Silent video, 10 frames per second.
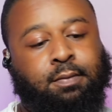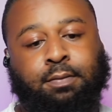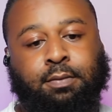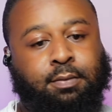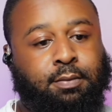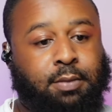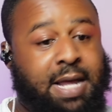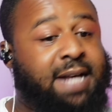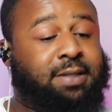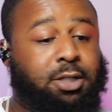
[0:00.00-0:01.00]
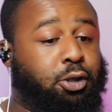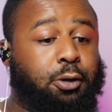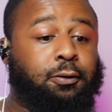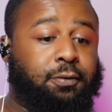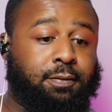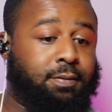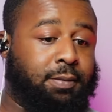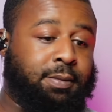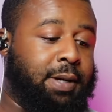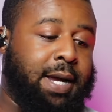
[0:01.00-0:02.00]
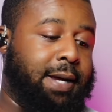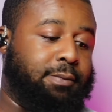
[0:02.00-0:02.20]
bro. You're blaspheming. You're blaspheming, bro.